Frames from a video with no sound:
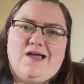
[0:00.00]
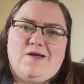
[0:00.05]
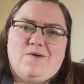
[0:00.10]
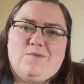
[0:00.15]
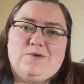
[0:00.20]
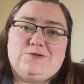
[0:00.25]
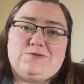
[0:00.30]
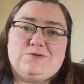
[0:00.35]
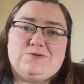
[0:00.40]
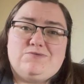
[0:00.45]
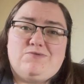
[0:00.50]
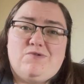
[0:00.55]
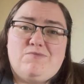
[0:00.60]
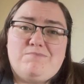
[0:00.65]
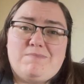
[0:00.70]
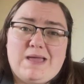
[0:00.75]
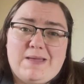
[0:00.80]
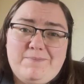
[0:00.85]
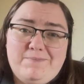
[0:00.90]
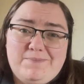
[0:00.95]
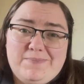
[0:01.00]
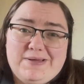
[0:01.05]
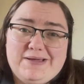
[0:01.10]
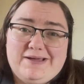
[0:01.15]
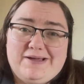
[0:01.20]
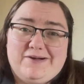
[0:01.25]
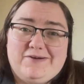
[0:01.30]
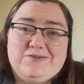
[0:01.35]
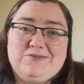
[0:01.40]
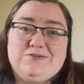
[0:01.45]
which was
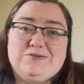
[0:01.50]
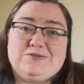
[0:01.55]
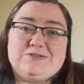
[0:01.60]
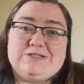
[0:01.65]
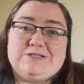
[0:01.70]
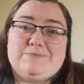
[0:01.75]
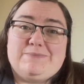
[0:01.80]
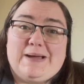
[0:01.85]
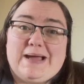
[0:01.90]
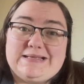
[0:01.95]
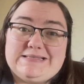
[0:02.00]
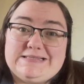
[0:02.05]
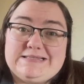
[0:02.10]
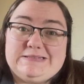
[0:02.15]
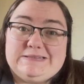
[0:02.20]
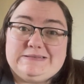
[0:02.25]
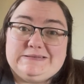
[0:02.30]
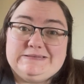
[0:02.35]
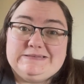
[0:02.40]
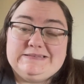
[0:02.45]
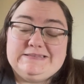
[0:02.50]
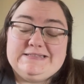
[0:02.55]
remember on your sabbatical